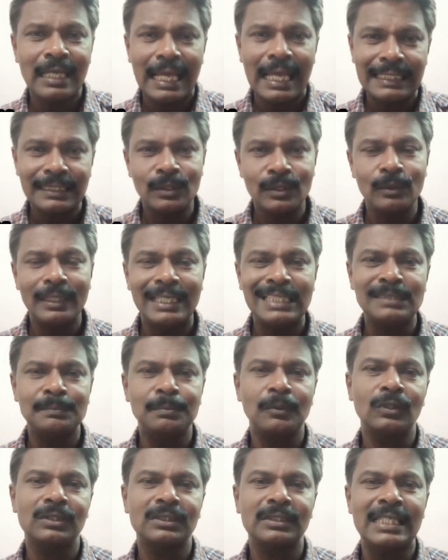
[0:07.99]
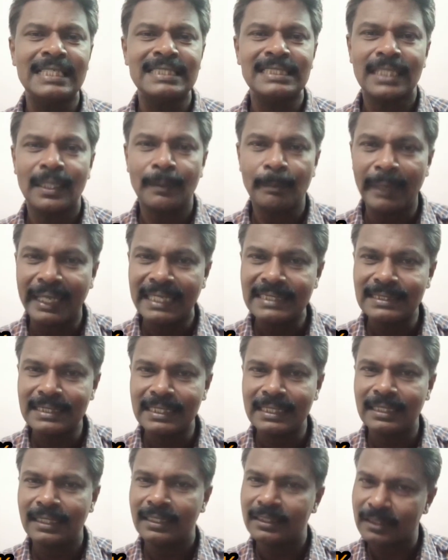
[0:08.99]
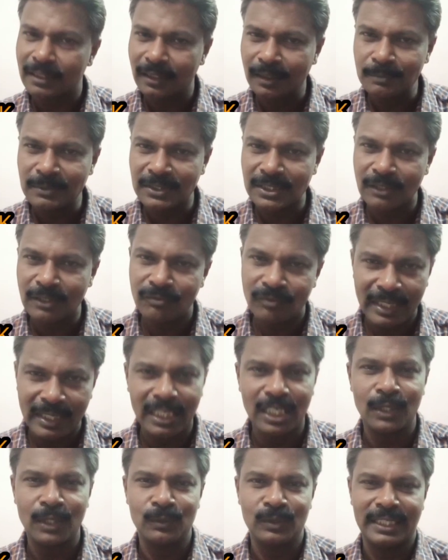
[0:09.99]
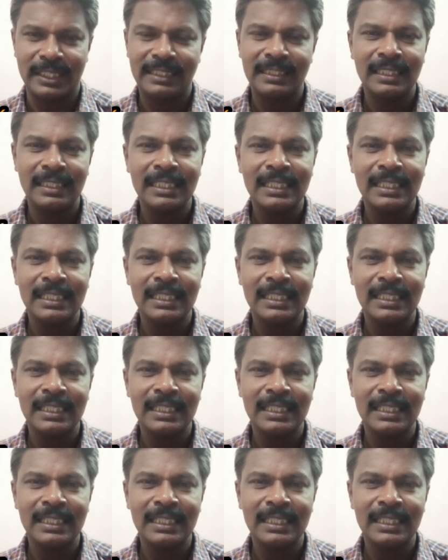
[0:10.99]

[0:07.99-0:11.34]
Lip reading: And today's portion is basic terms of accounting.